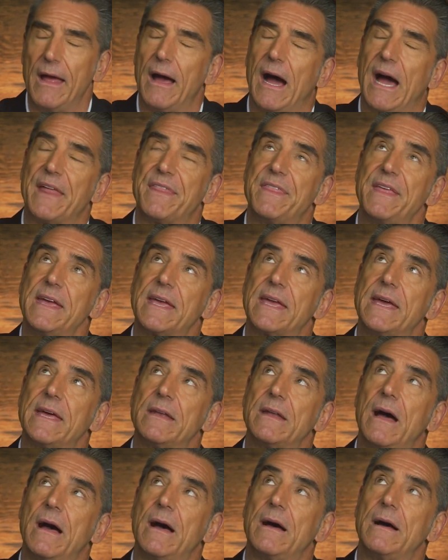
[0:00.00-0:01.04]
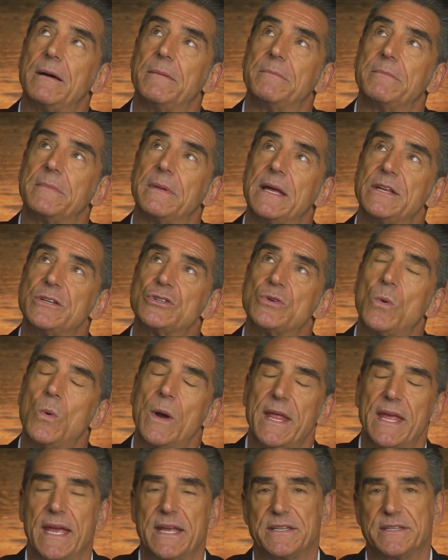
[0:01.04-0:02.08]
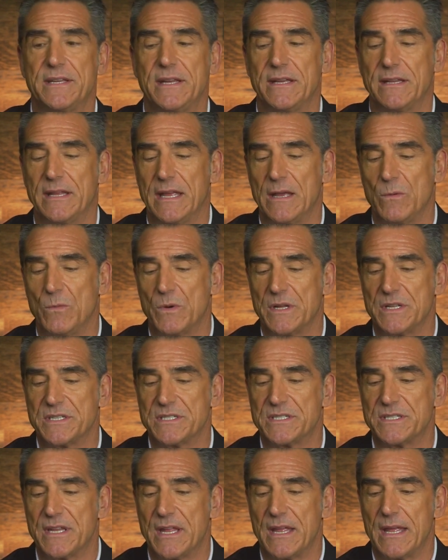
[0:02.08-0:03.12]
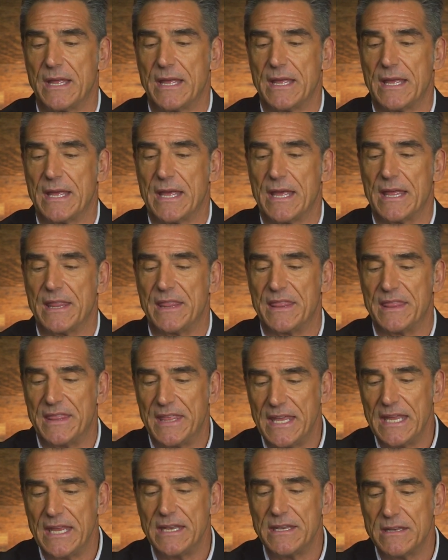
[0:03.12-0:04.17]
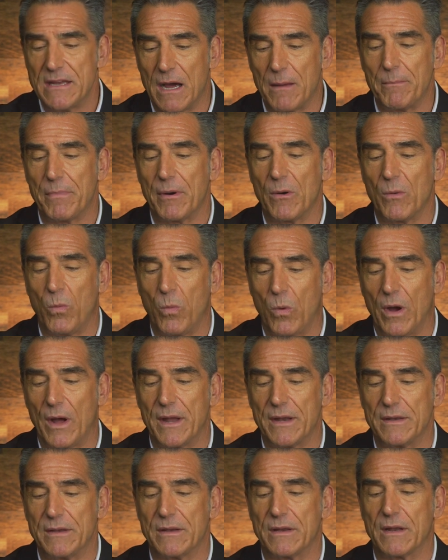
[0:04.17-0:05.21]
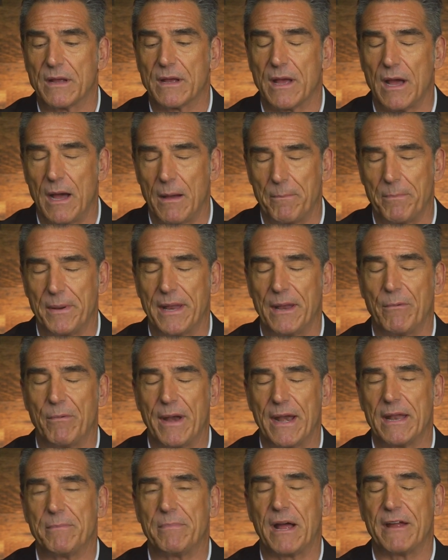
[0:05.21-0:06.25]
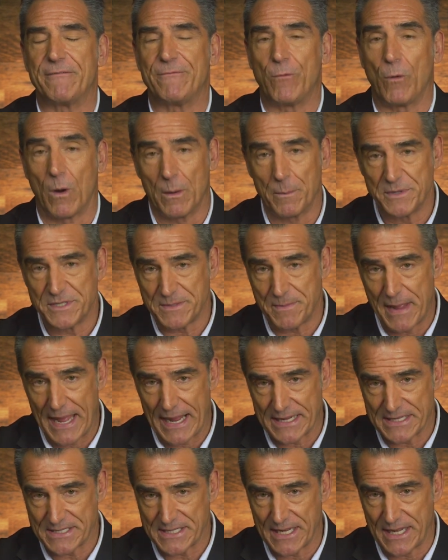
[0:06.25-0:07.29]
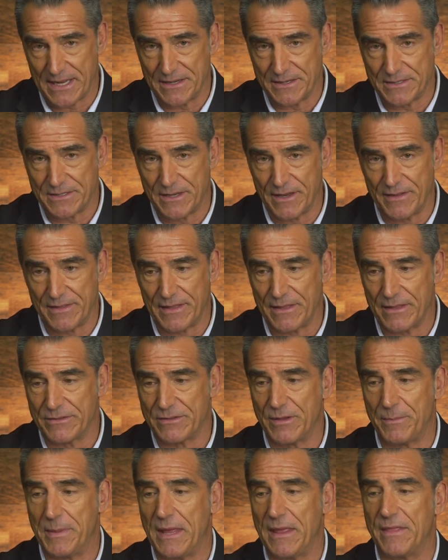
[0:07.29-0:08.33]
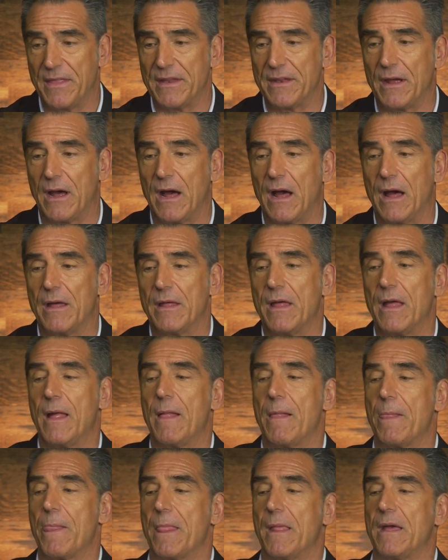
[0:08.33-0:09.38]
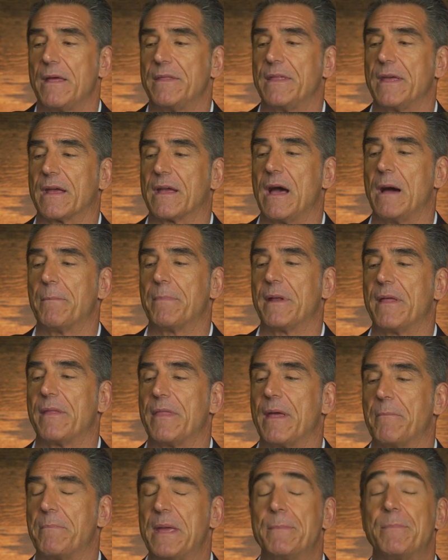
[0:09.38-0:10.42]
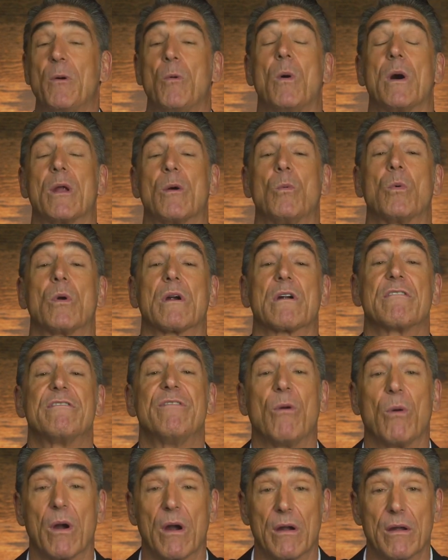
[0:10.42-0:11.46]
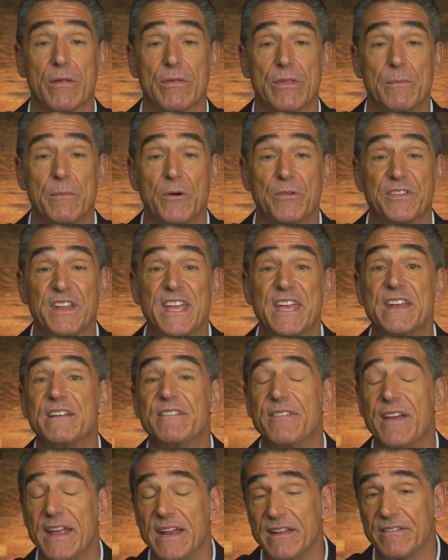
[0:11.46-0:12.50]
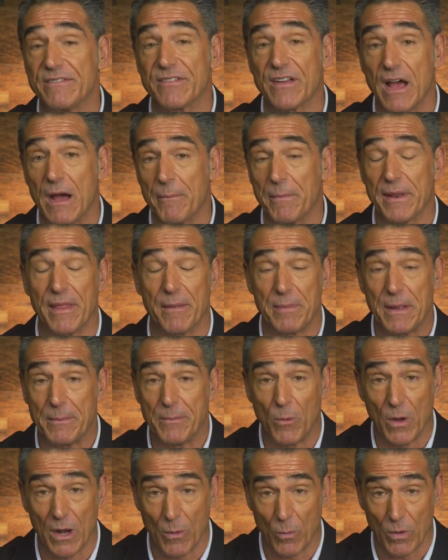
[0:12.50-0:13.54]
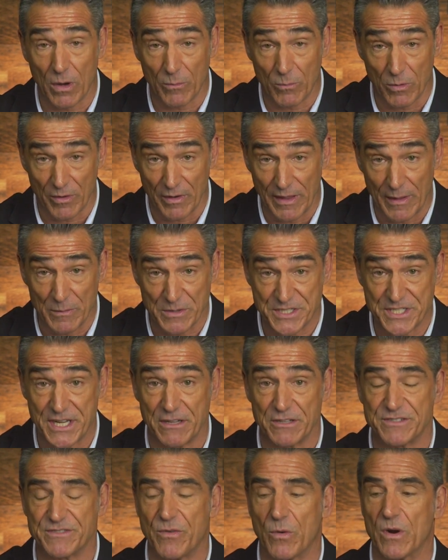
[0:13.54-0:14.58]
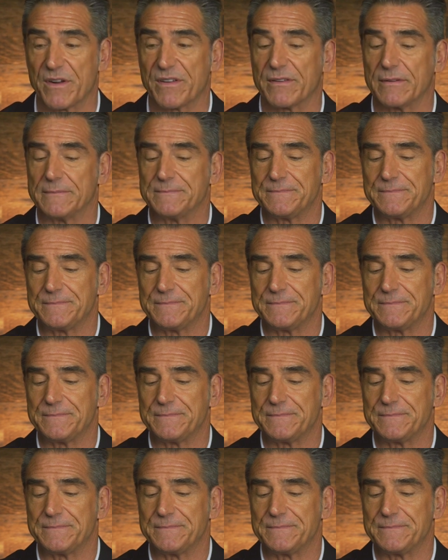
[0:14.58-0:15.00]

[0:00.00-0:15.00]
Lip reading: I think in 2018 it was the #1 company rated by Forbes magazine to be the company that people want to work for, the most innovative company that people want to work for, and that was Salesforce.